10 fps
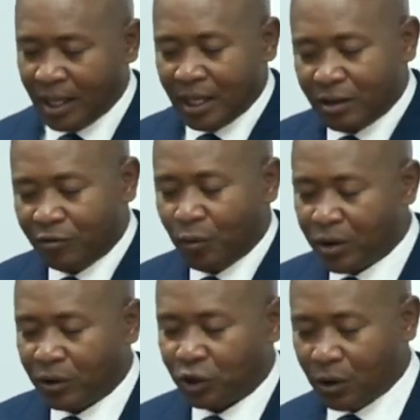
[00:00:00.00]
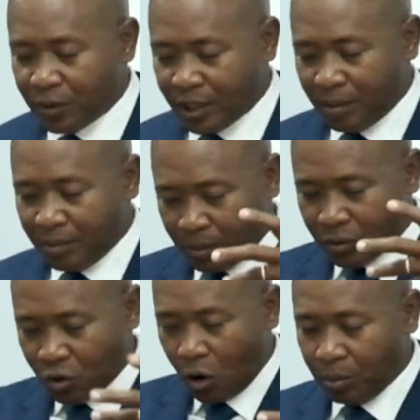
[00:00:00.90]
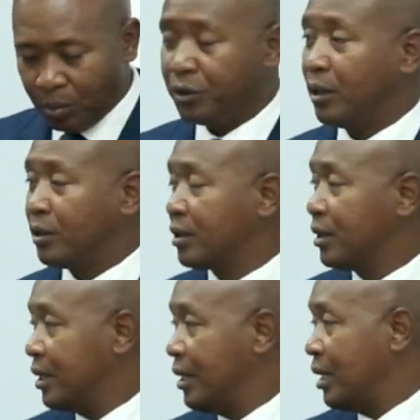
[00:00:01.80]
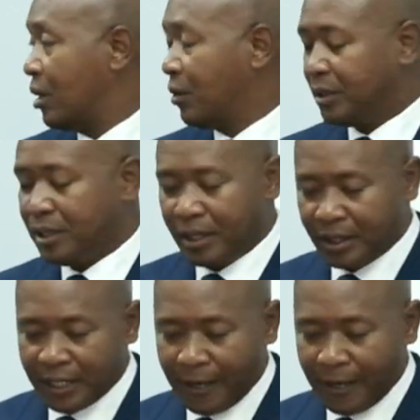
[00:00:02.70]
if we are not showing them the role models in the continent?